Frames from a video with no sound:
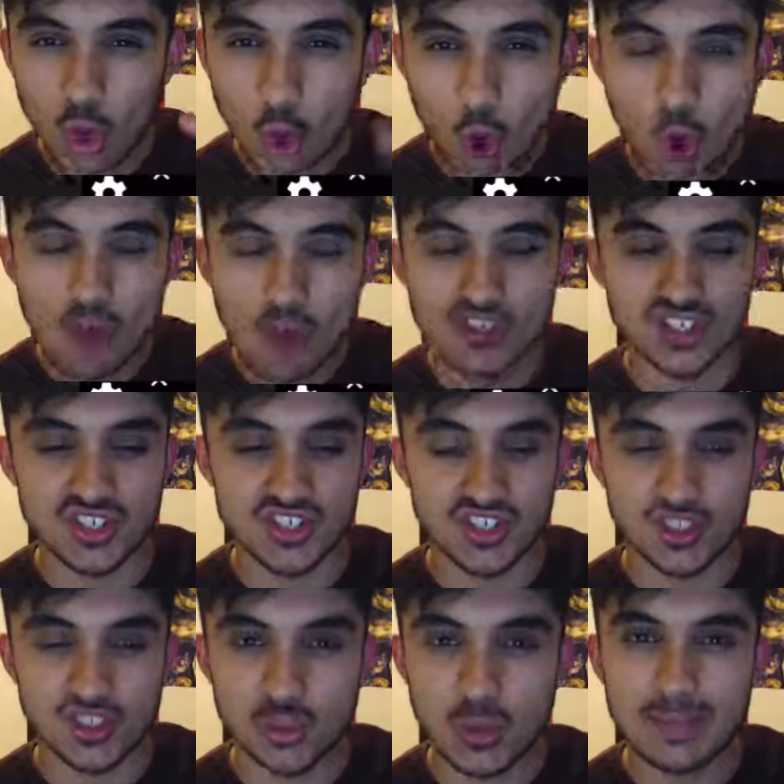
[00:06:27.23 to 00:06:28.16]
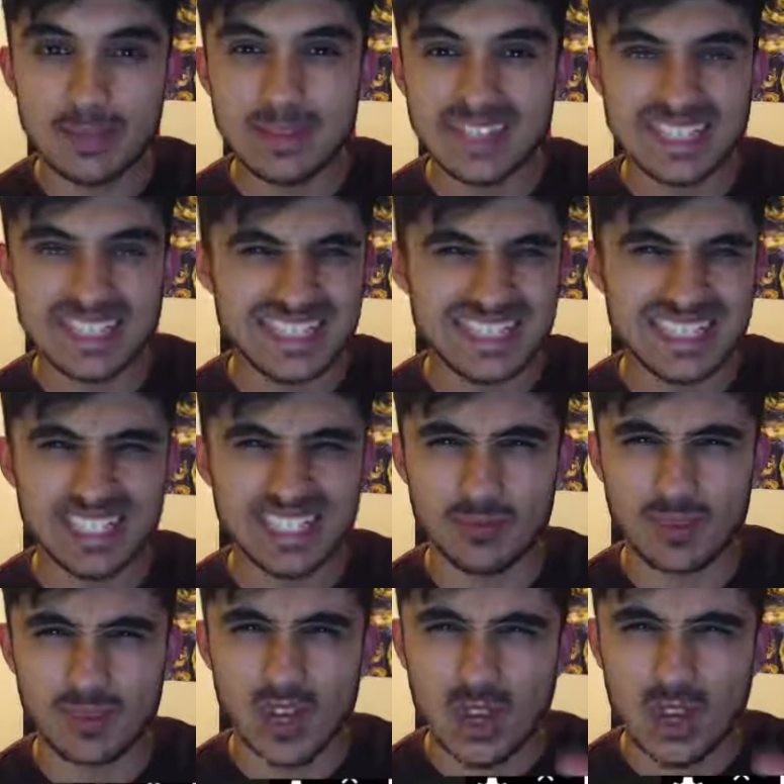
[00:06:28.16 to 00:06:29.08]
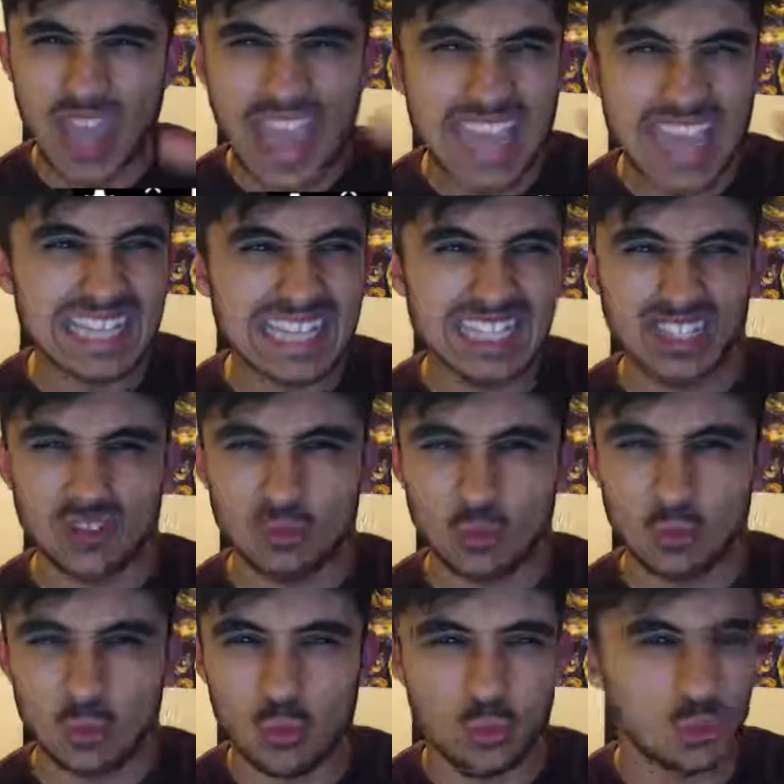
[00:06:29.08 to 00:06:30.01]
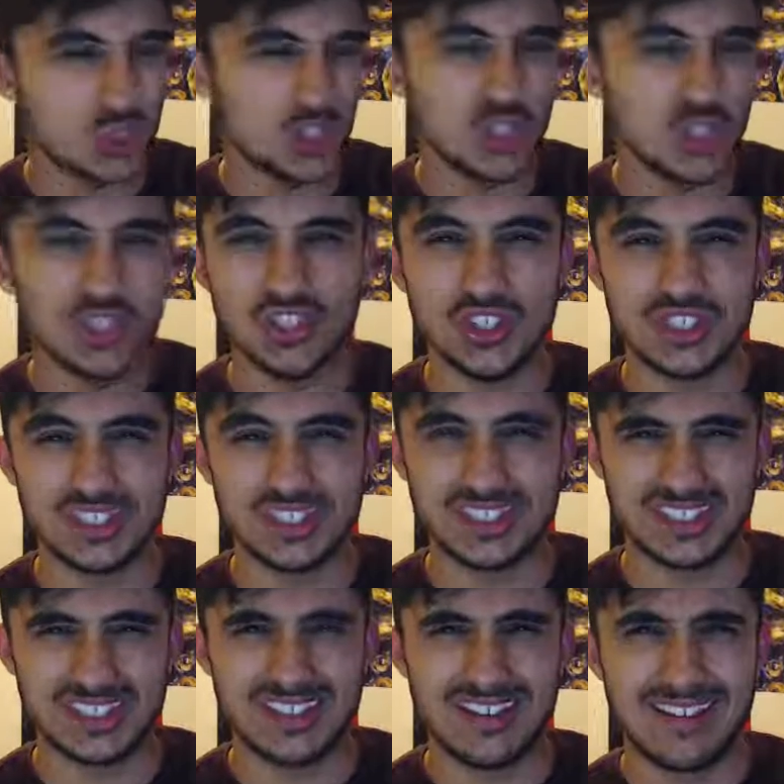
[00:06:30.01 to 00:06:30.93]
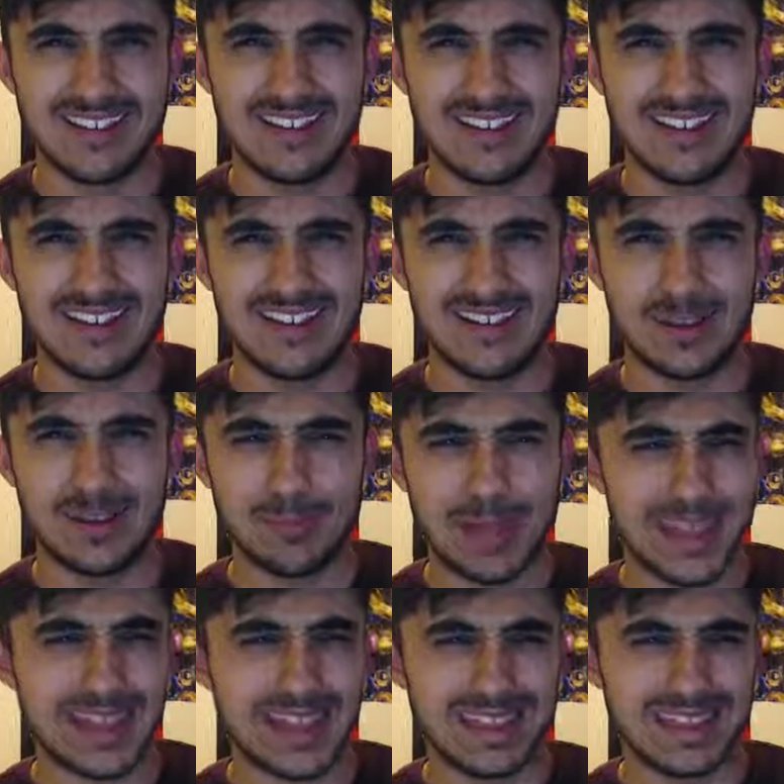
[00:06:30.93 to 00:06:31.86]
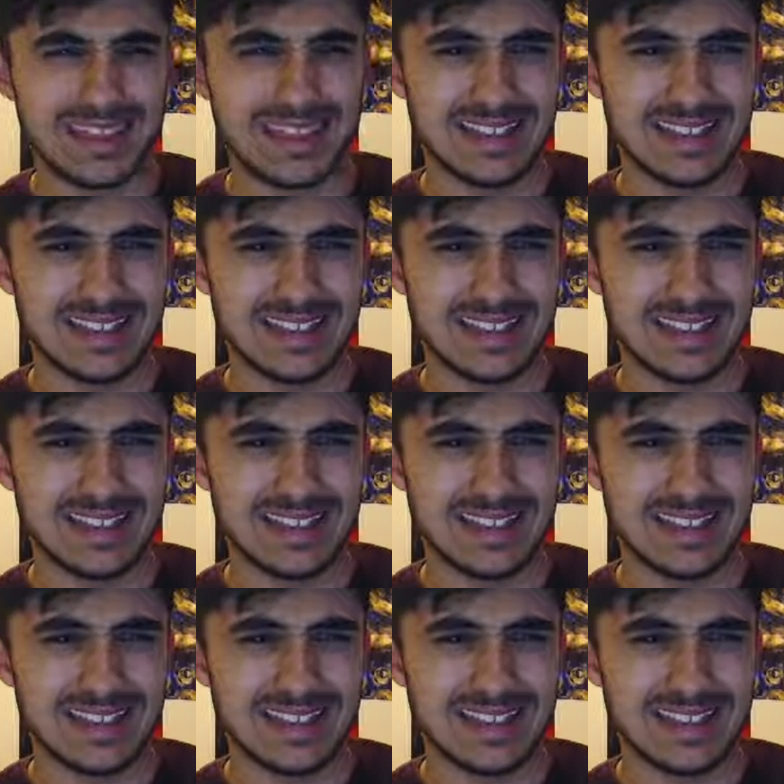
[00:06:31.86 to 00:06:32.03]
origin 20-minute scene of alien goodness, mate.